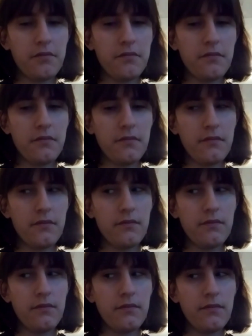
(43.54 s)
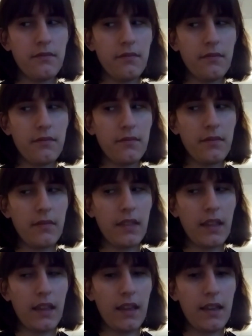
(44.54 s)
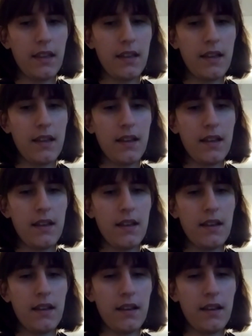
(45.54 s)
Nothing is said.